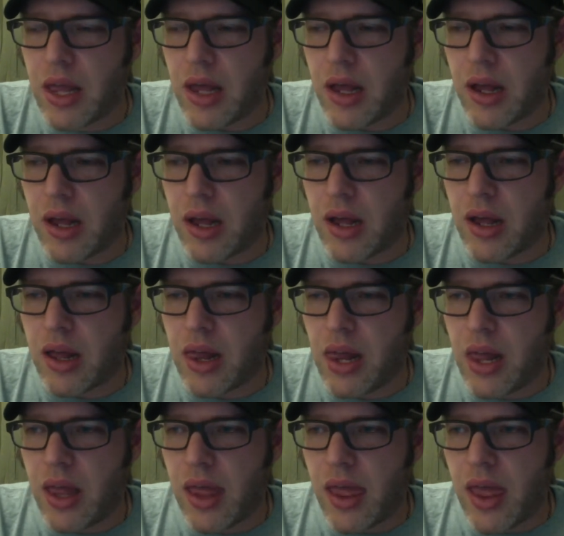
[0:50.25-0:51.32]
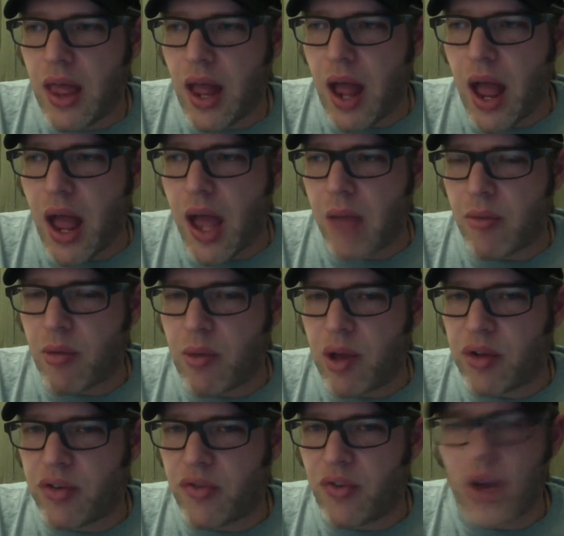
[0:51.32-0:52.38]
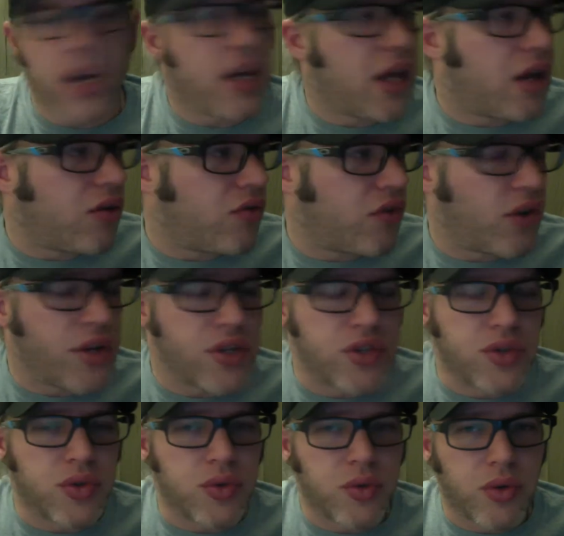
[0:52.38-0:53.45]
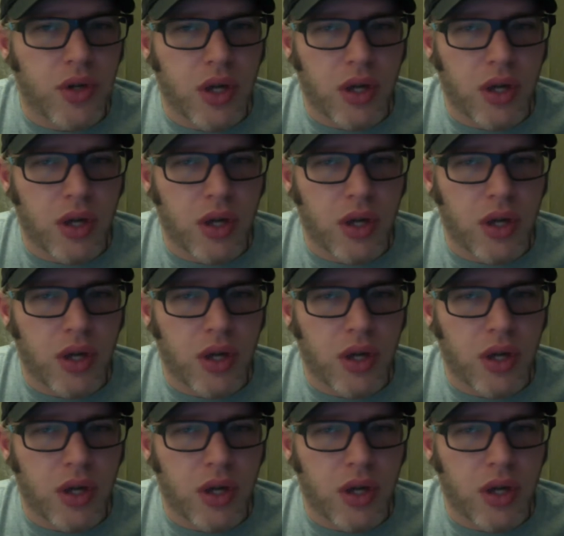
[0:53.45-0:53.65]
I'm about to find out very soon.